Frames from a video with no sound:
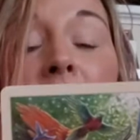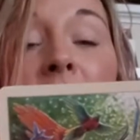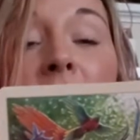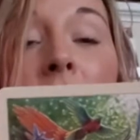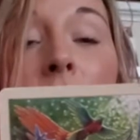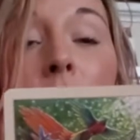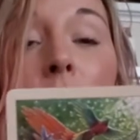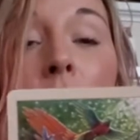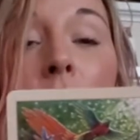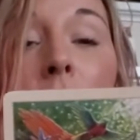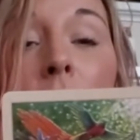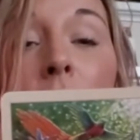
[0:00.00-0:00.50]

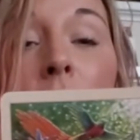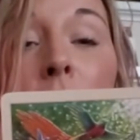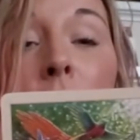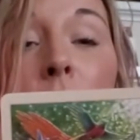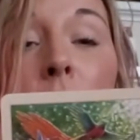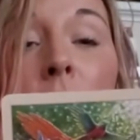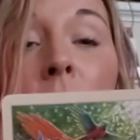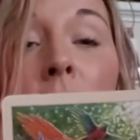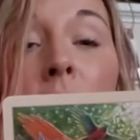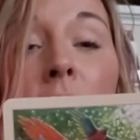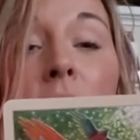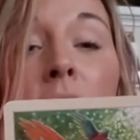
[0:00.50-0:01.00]
never
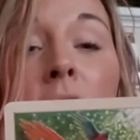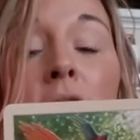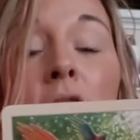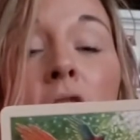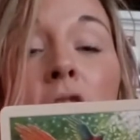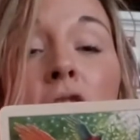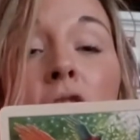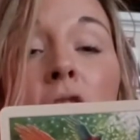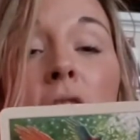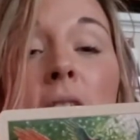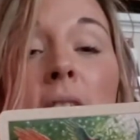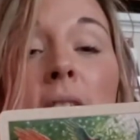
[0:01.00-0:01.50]
alone.
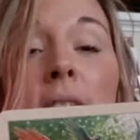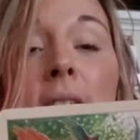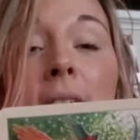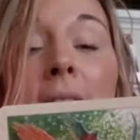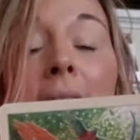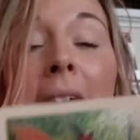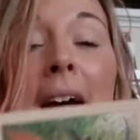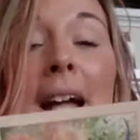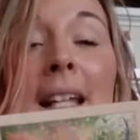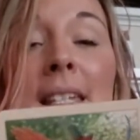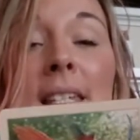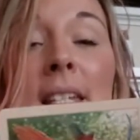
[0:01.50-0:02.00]
She's
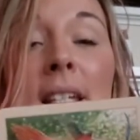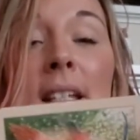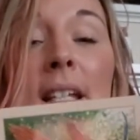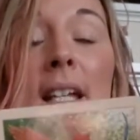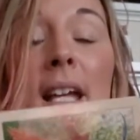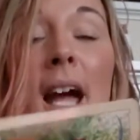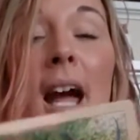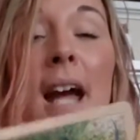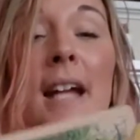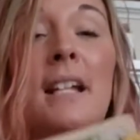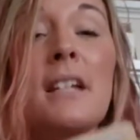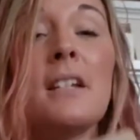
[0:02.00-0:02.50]
constantly
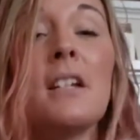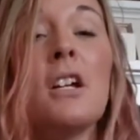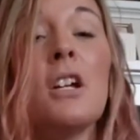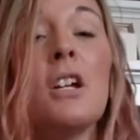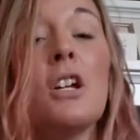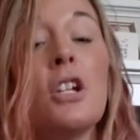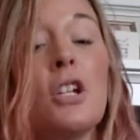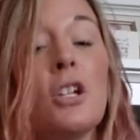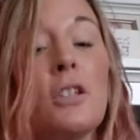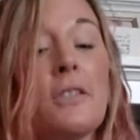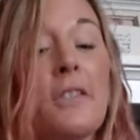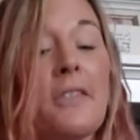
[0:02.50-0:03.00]
guided.
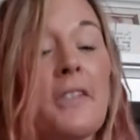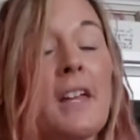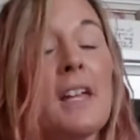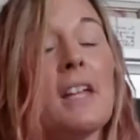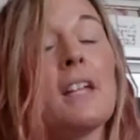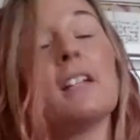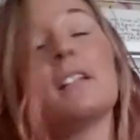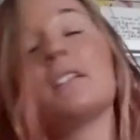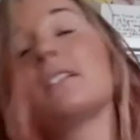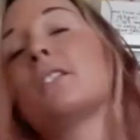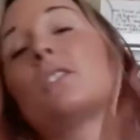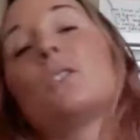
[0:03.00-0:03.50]
The thing
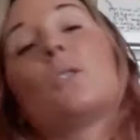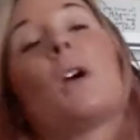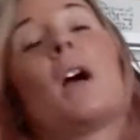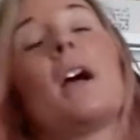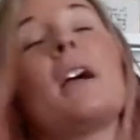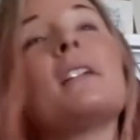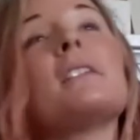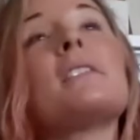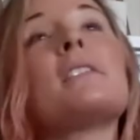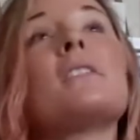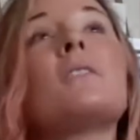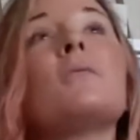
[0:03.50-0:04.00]
is, you
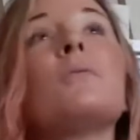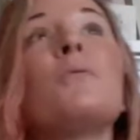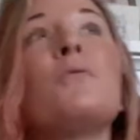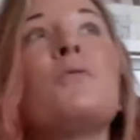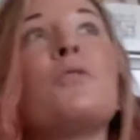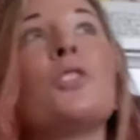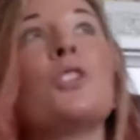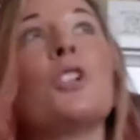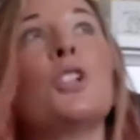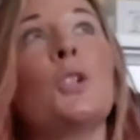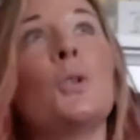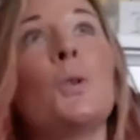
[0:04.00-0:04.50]
guys,
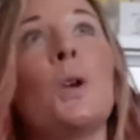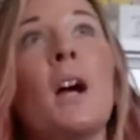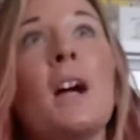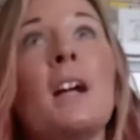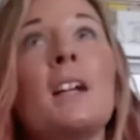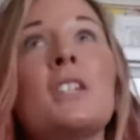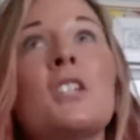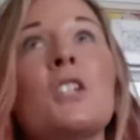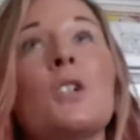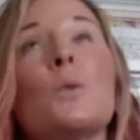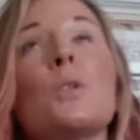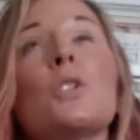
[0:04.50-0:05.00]
for you
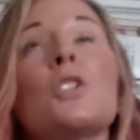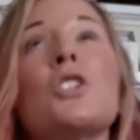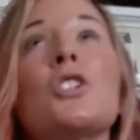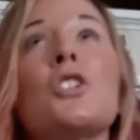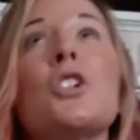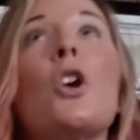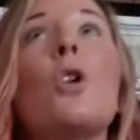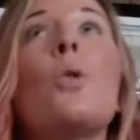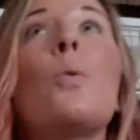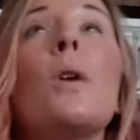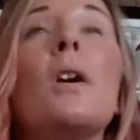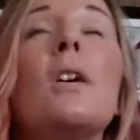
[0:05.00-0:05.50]
guys who are
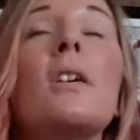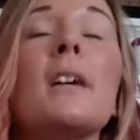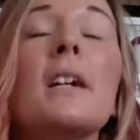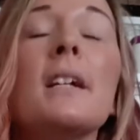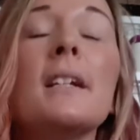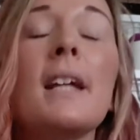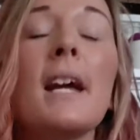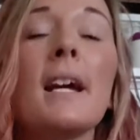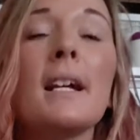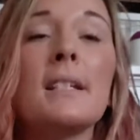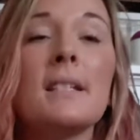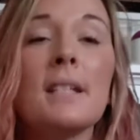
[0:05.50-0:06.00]
so well
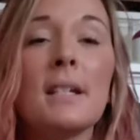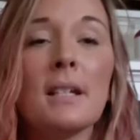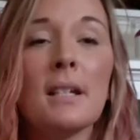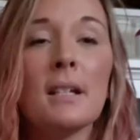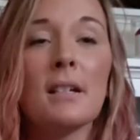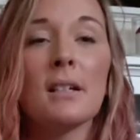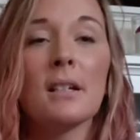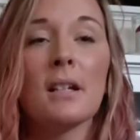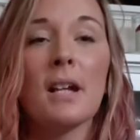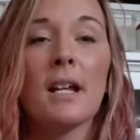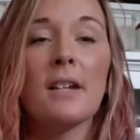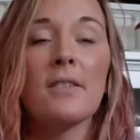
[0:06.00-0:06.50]
connected
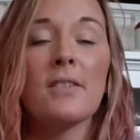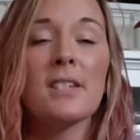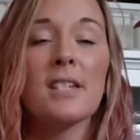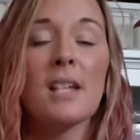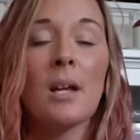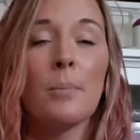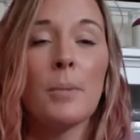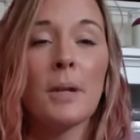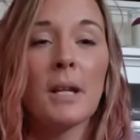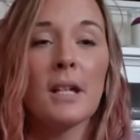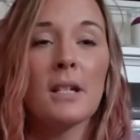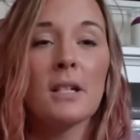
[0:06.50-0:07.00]
and kind of
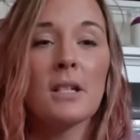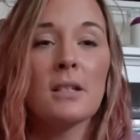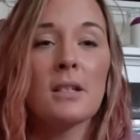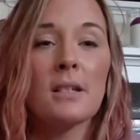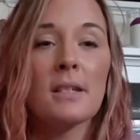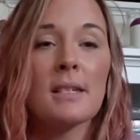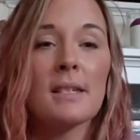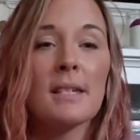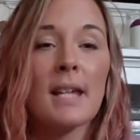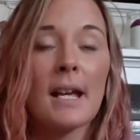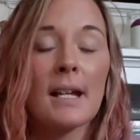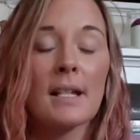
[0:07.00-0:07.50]
stepping into
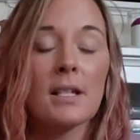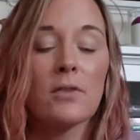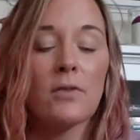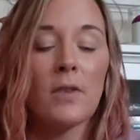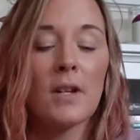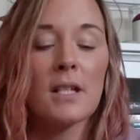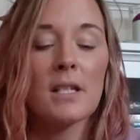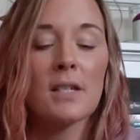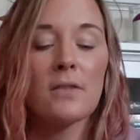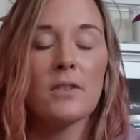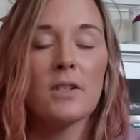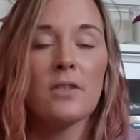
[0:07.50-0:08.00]
this next
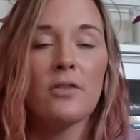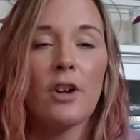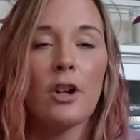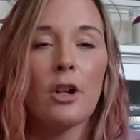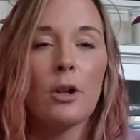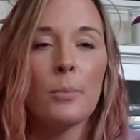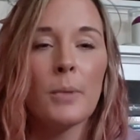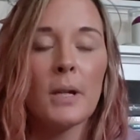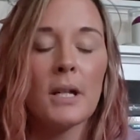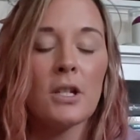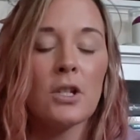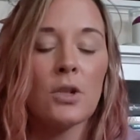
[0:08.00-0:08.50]
phase of
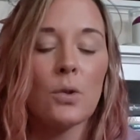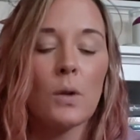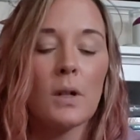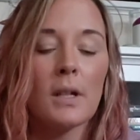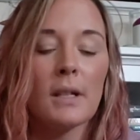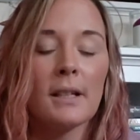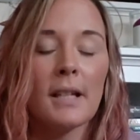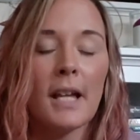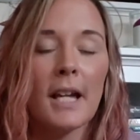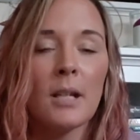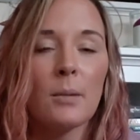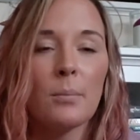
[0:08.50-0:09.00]
development or
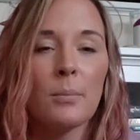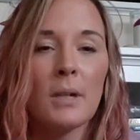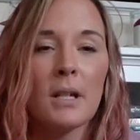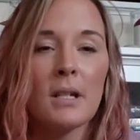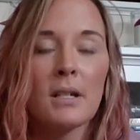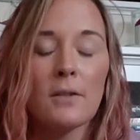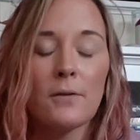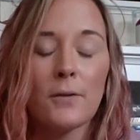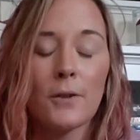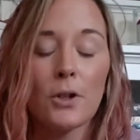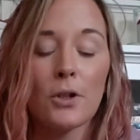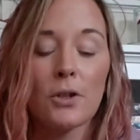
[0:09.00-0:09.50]

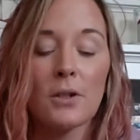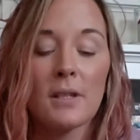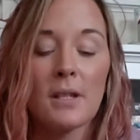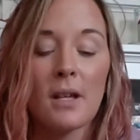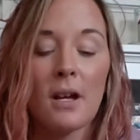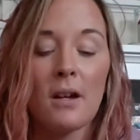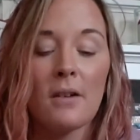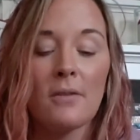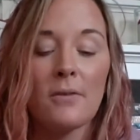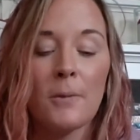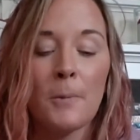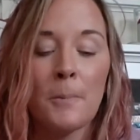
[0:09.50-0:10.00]
enlightenment for
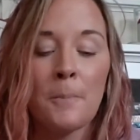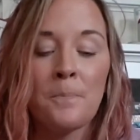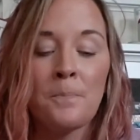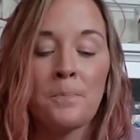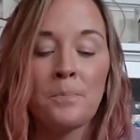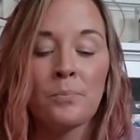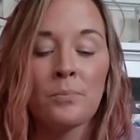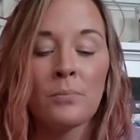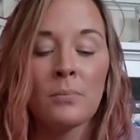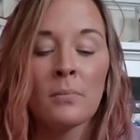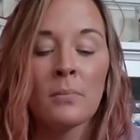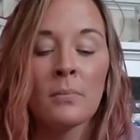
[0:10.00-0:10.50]
yourself,
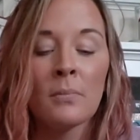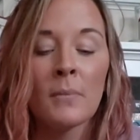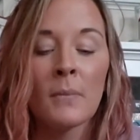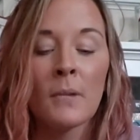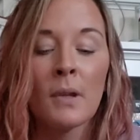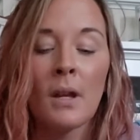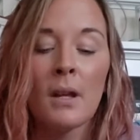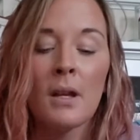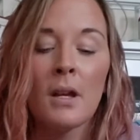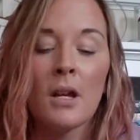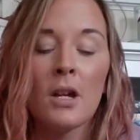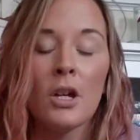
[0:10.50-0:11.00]

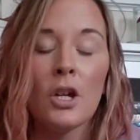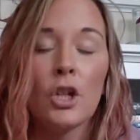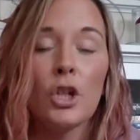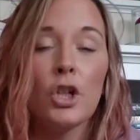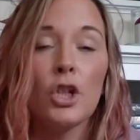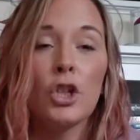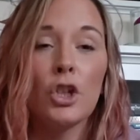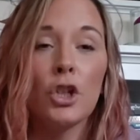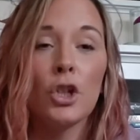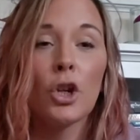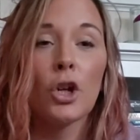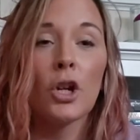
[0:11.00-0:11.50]

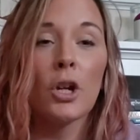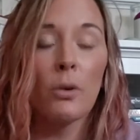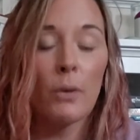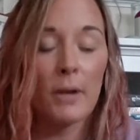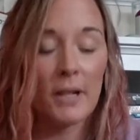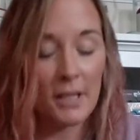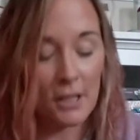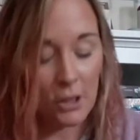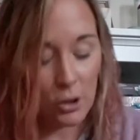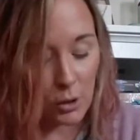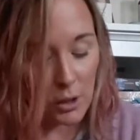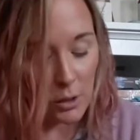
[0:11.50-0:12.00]

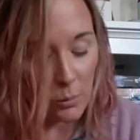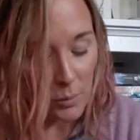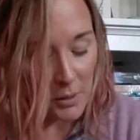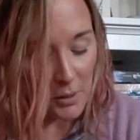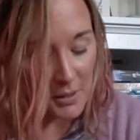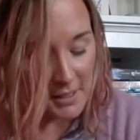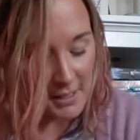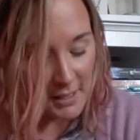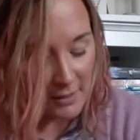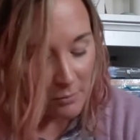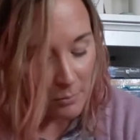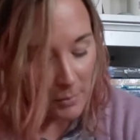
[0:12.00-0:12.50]
you can
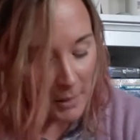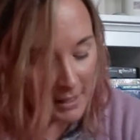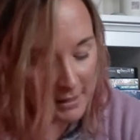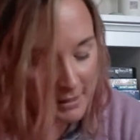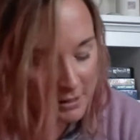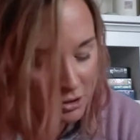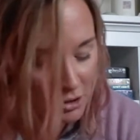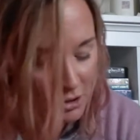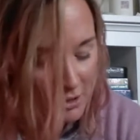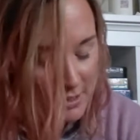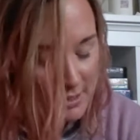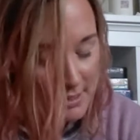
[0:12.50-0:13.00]
receive
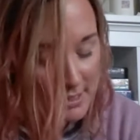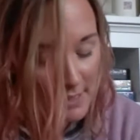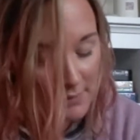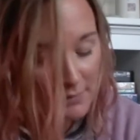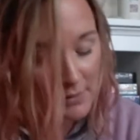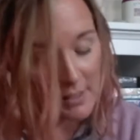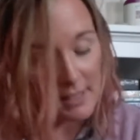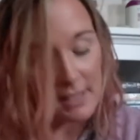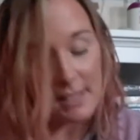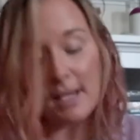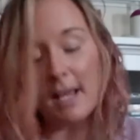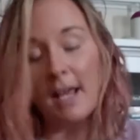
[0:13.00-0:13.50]
messages. It's
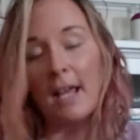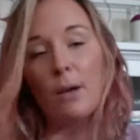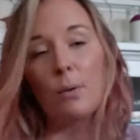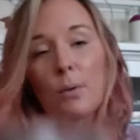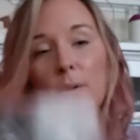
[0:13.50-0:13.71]
even saying